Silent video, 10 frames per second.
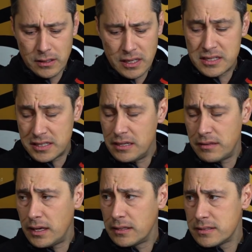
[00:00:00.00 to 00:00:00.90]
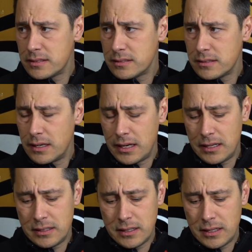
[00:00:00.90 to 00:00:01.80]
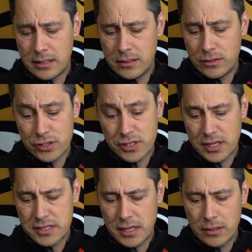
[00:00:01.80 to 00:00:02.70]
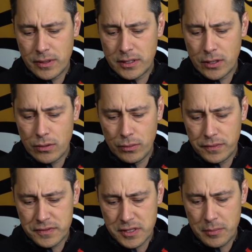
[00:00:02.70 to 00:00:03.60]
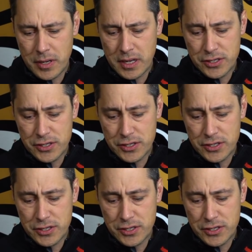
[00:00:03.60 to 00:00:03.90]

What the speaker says: they see things, and you just accelerate the growth of somebody